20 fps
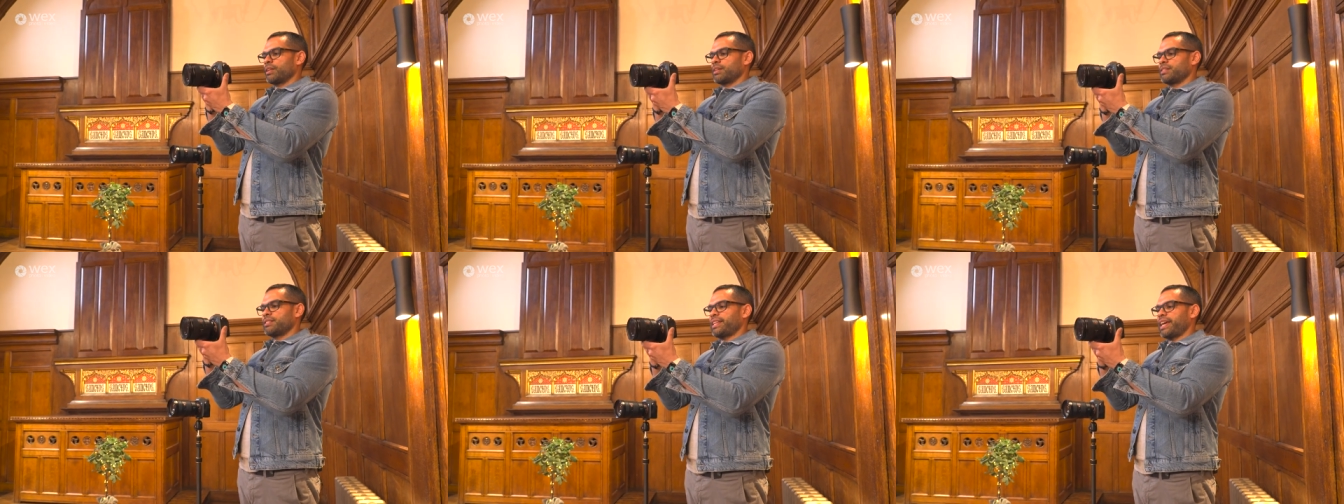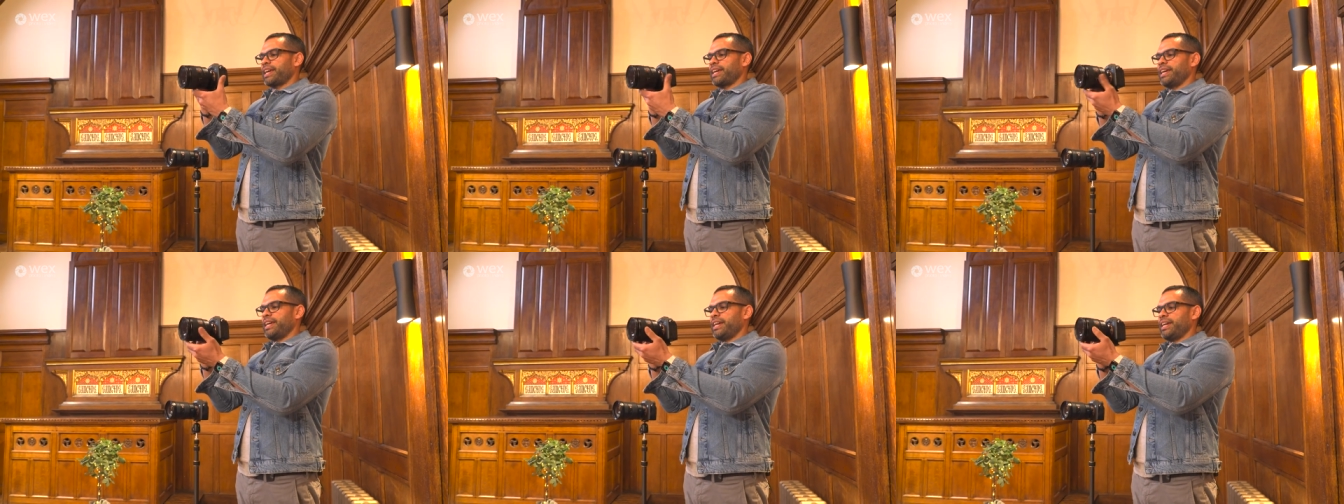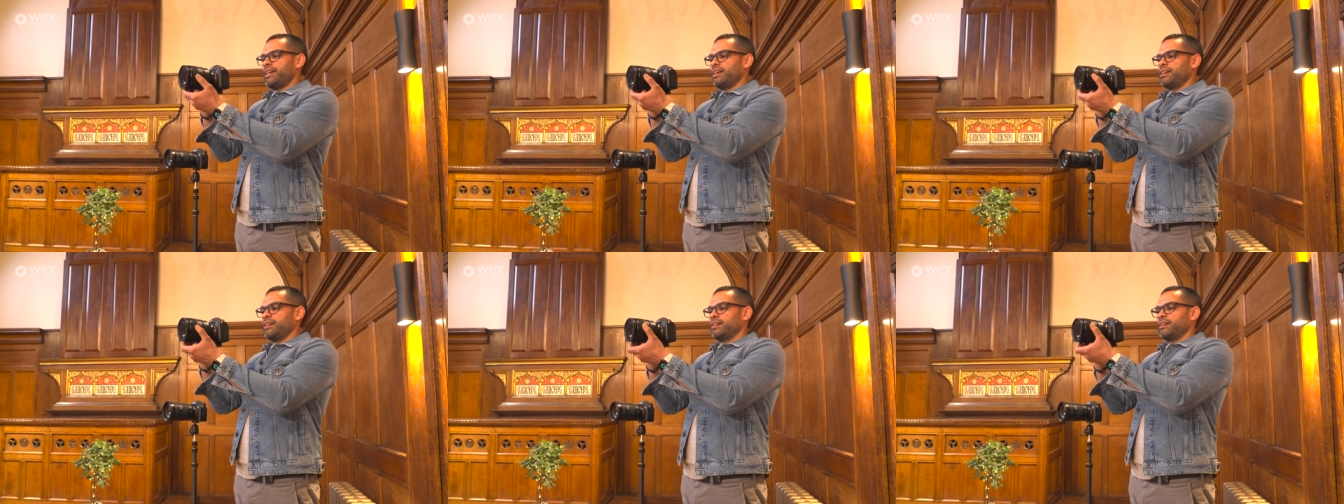stay
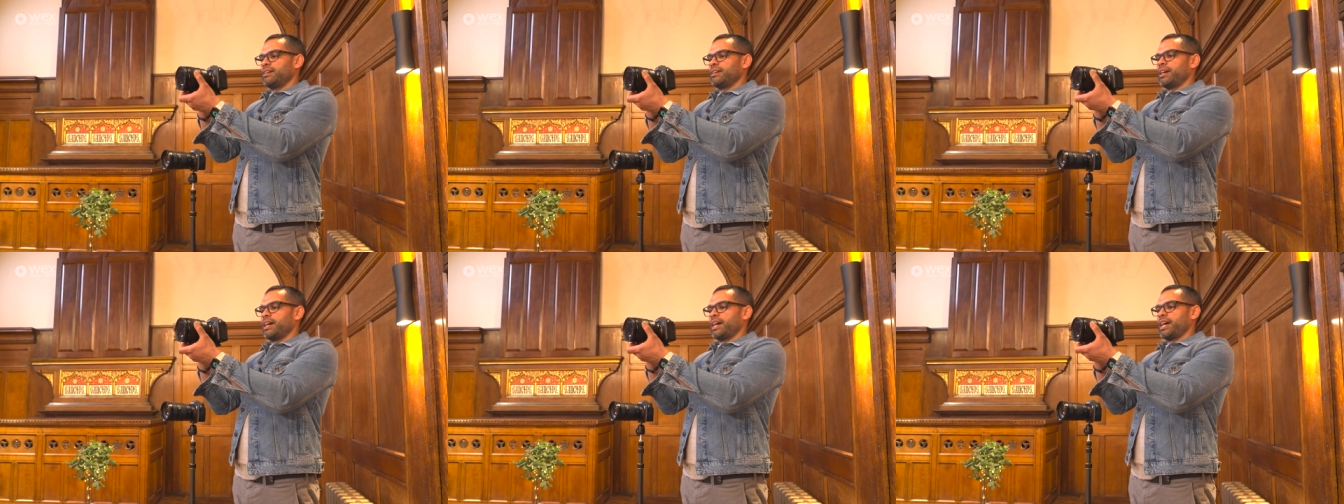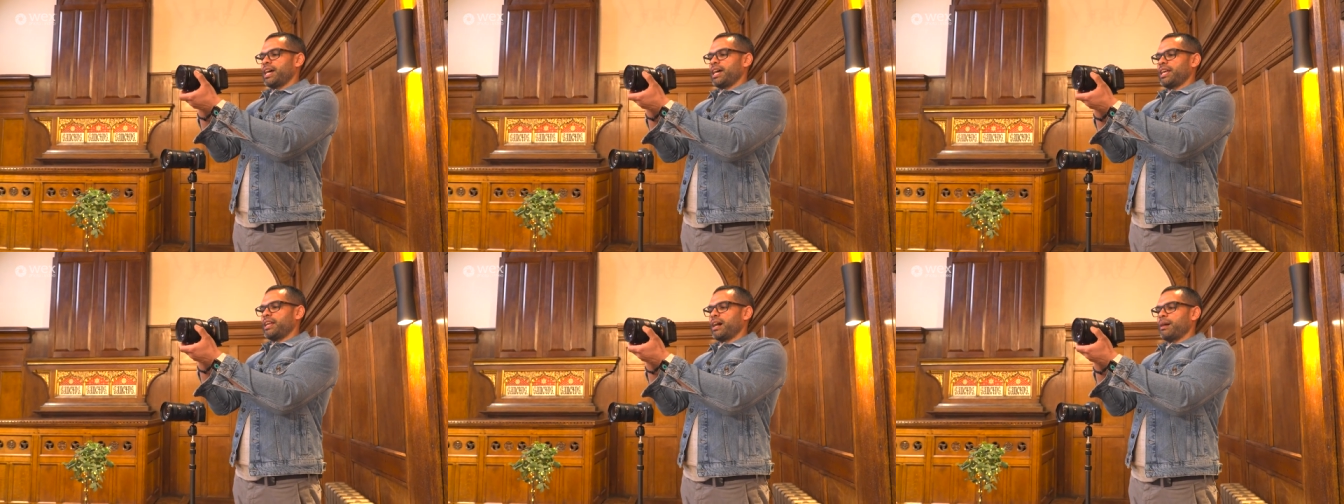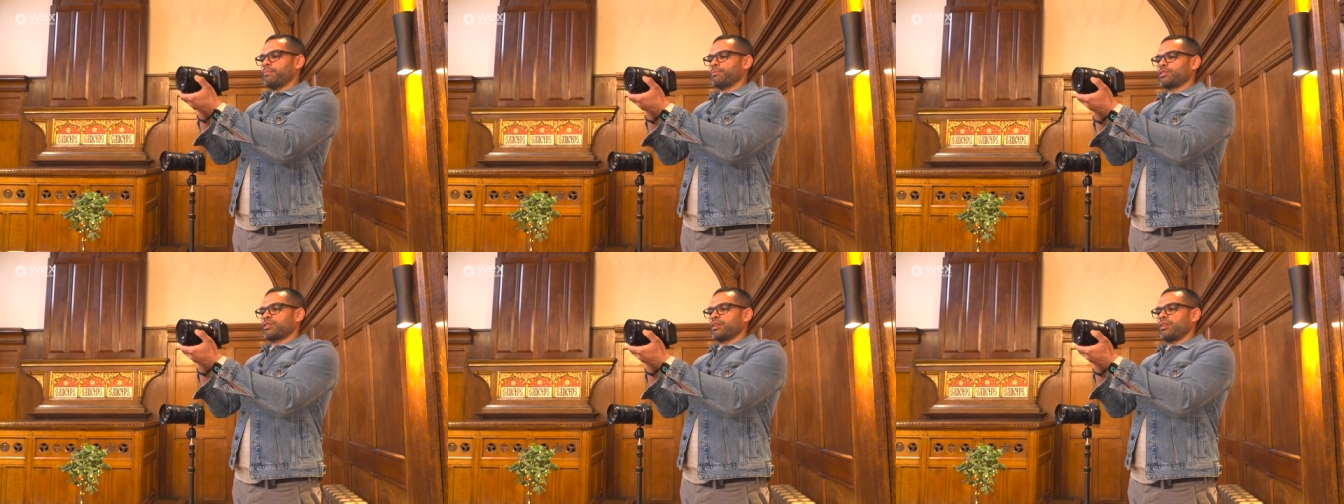here and
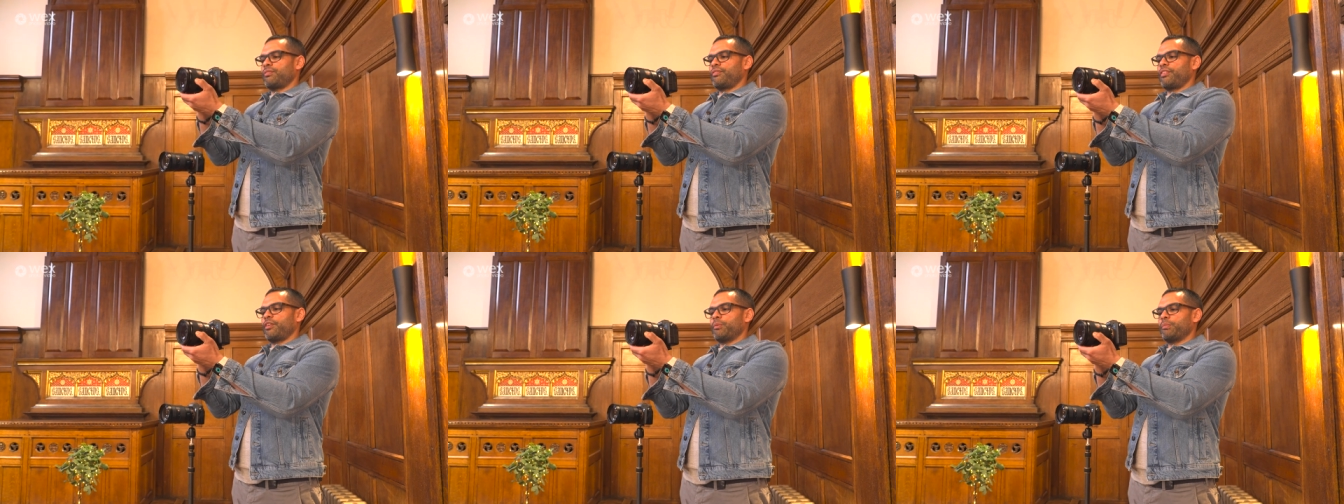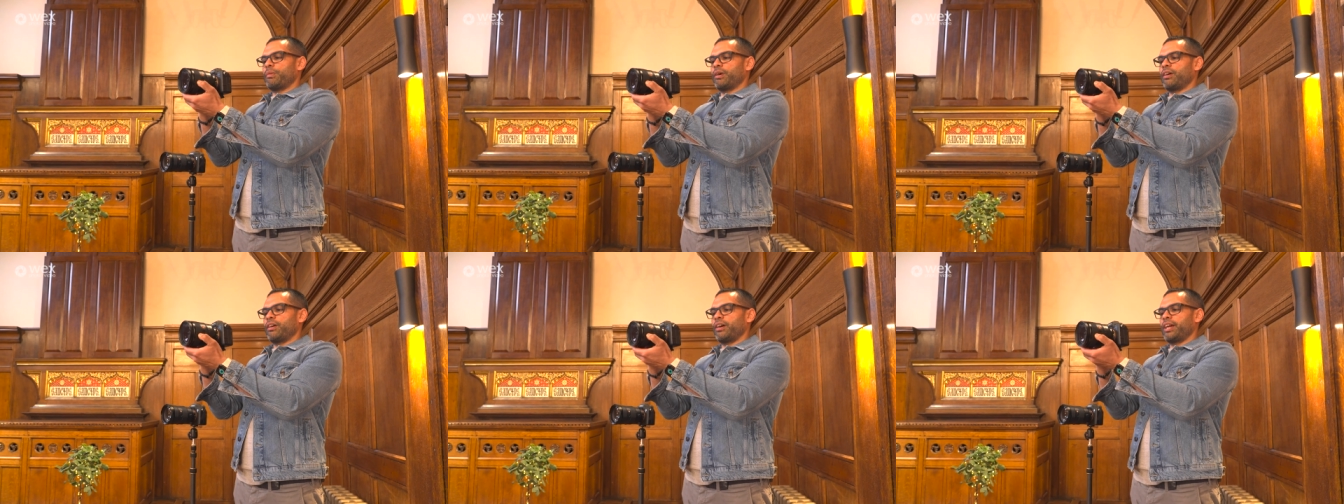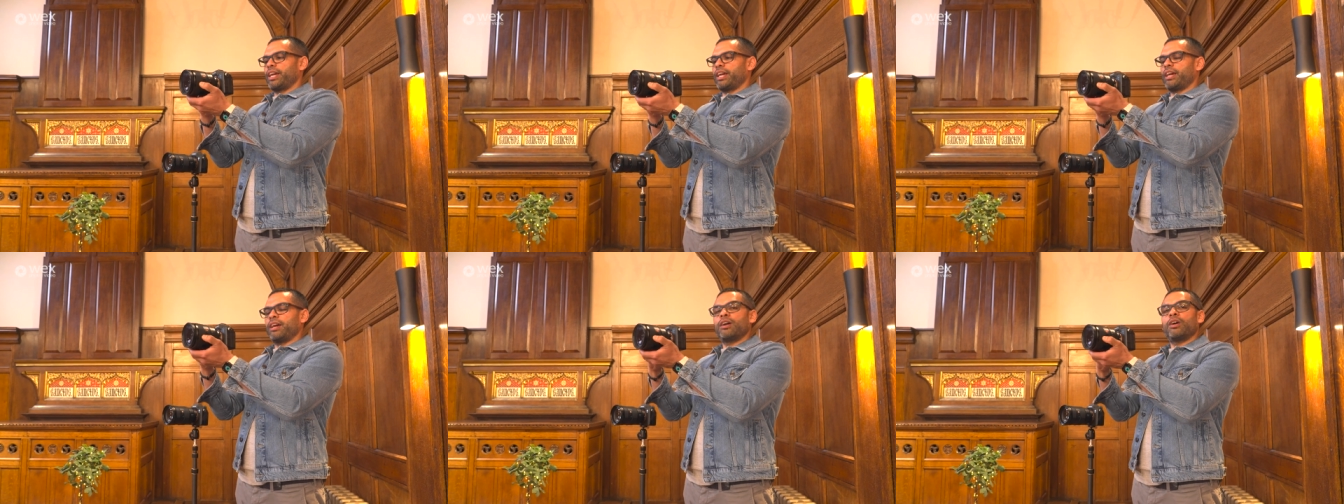I'm just gonna film her
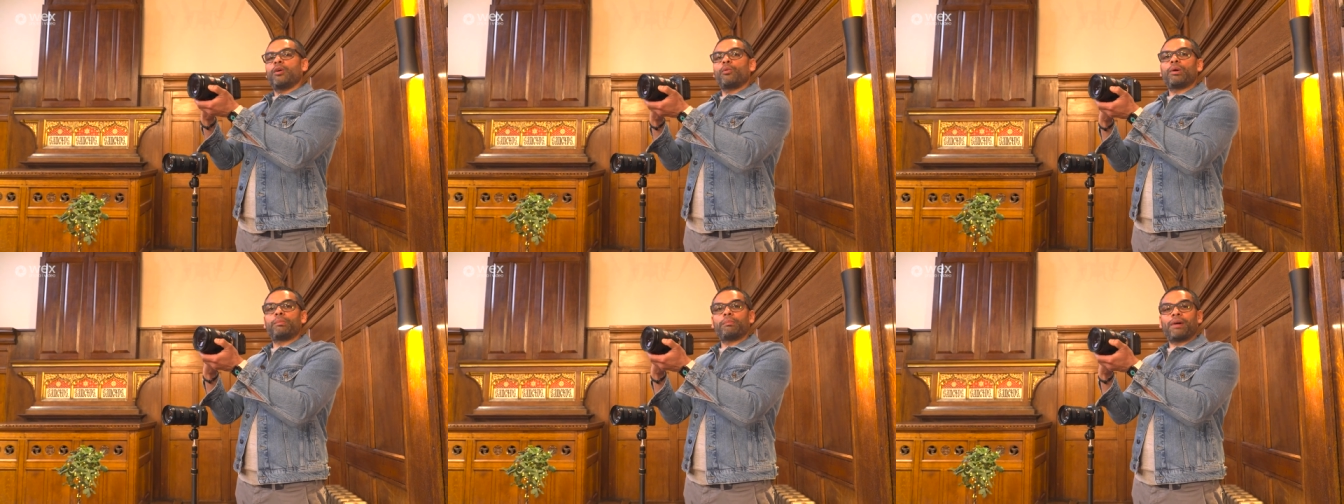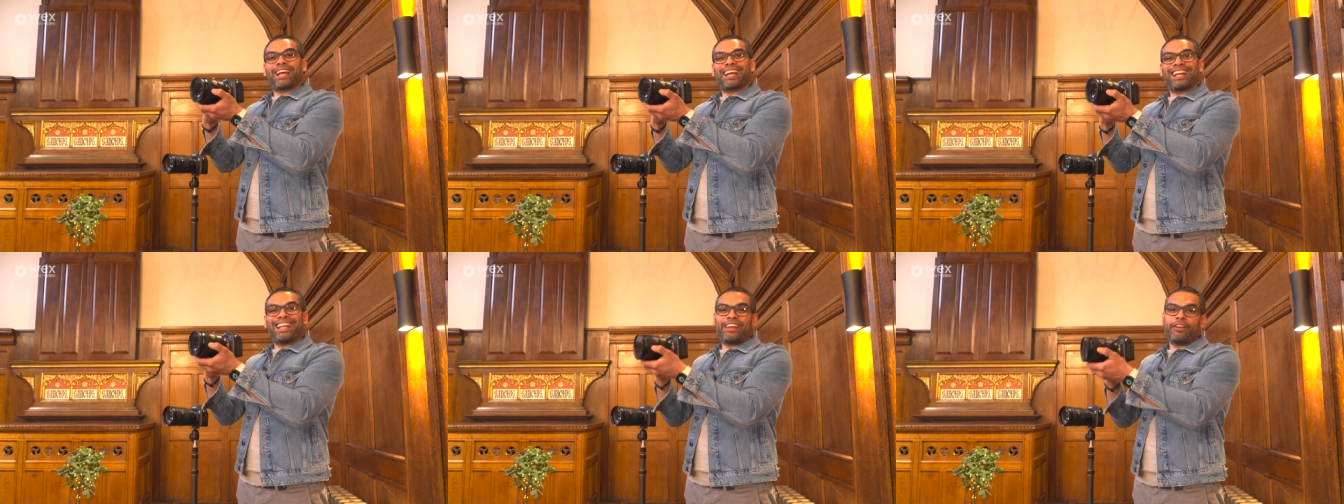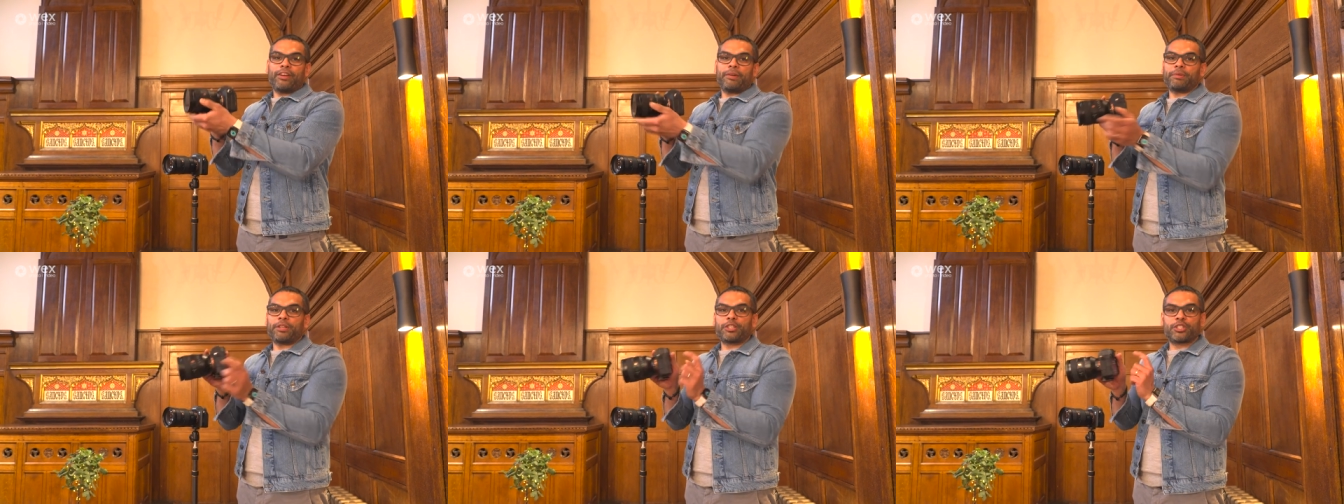here with my
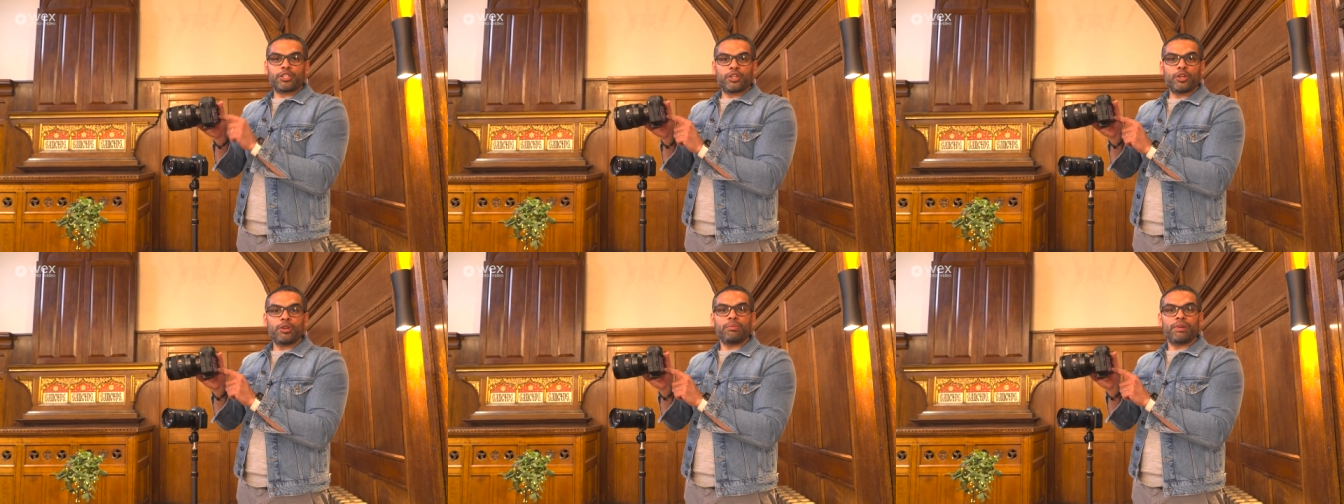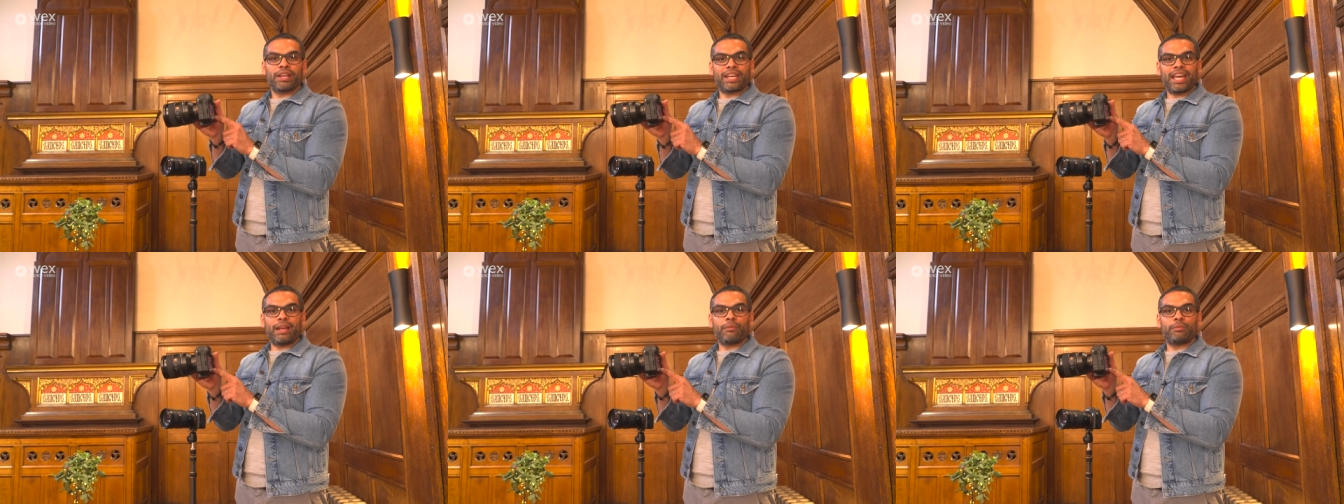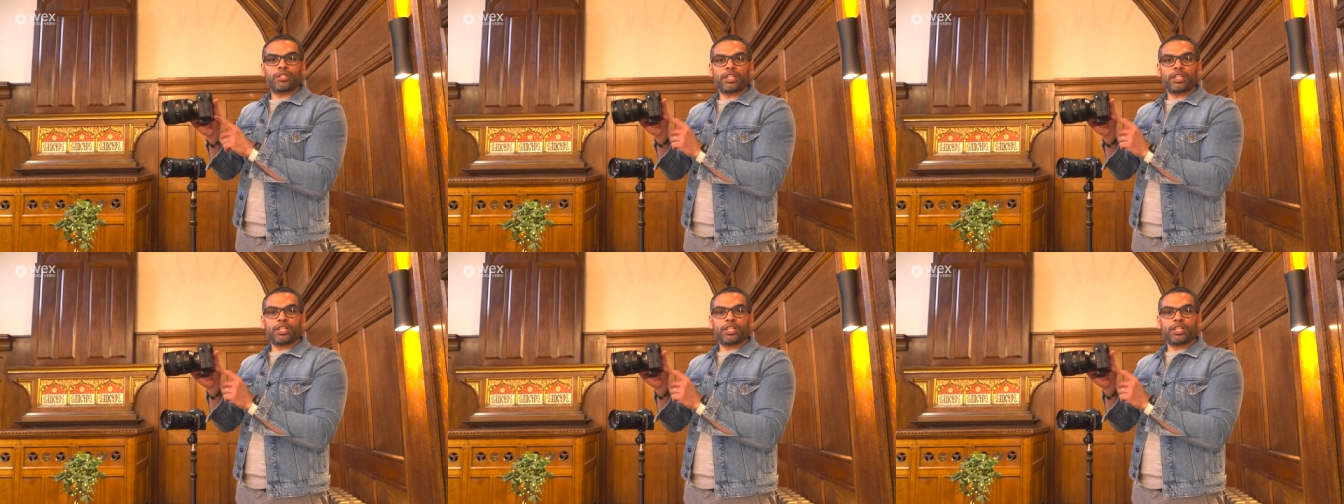clear image zoom again,